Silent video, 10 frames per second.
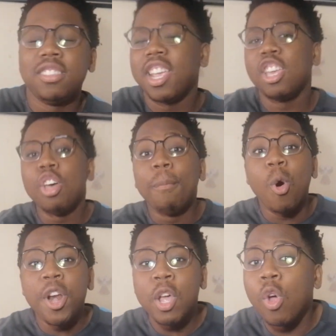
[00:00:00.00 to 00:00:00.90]
first thing in the
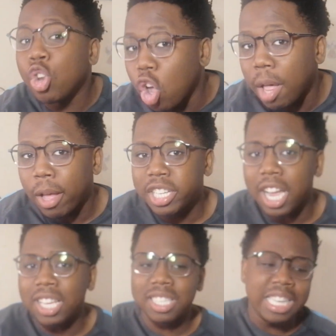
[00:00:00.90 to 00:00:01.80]
morning, I want to talk
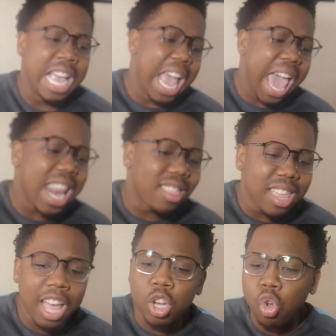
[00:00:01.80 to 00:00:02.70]
about Chelsea. And I
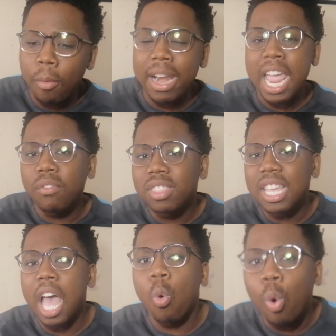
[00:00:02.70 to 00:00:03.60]
think I talk about
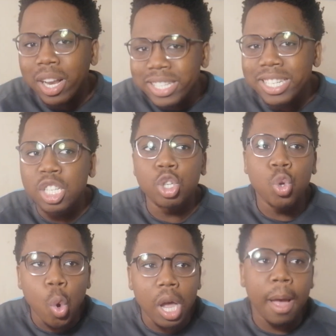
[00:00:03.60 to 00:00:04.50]
everything I wanted
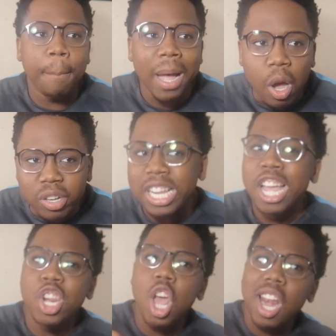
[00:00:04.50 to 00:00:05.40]
to talk
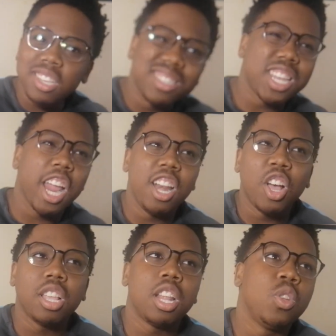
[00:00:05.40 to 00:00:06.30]
about. Not
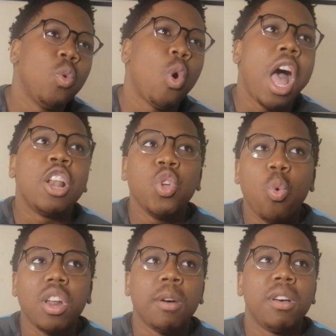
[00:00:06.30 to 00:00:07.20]
necessarily, because I do
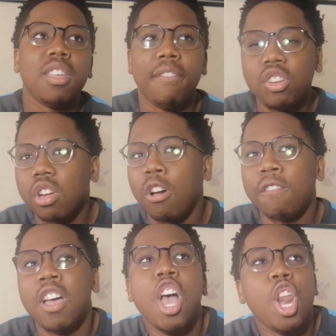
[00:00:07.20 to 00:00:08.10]
wonder about the future
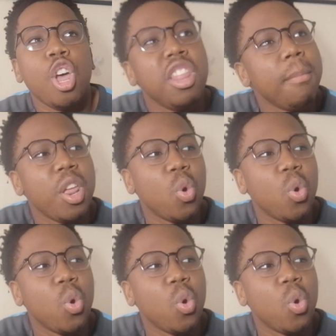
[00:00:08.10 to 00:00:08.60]
of Nani